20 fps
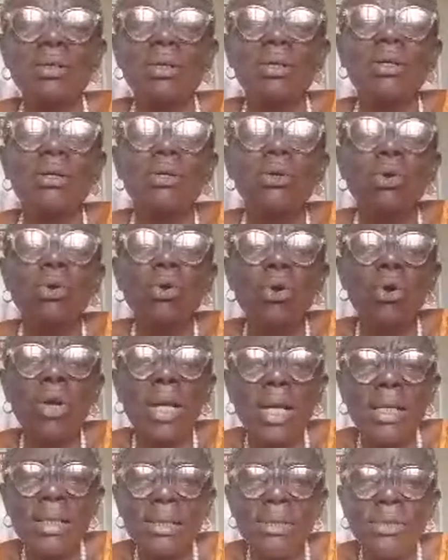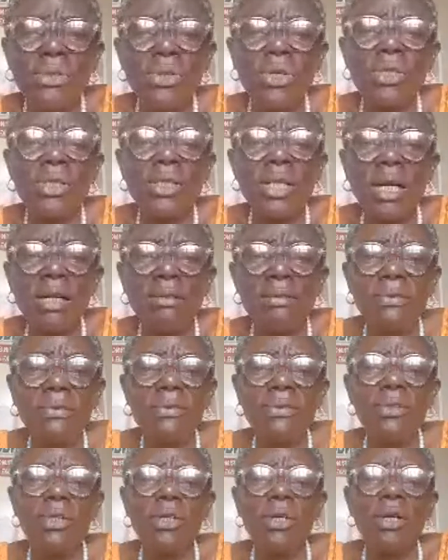go get yourself
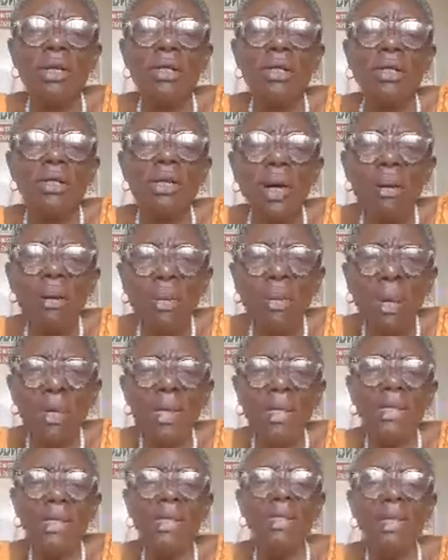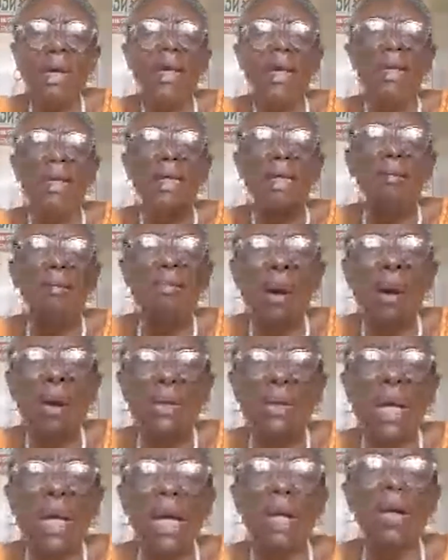tamarind, either the
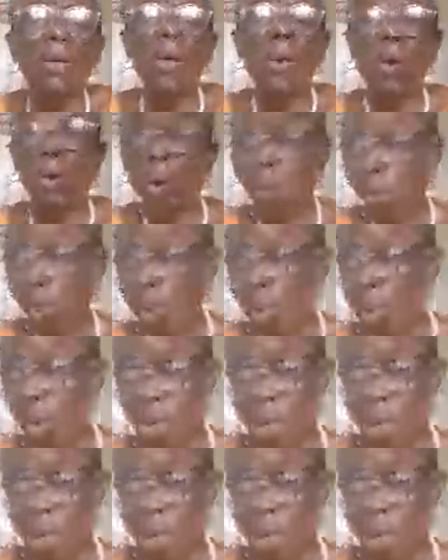powder or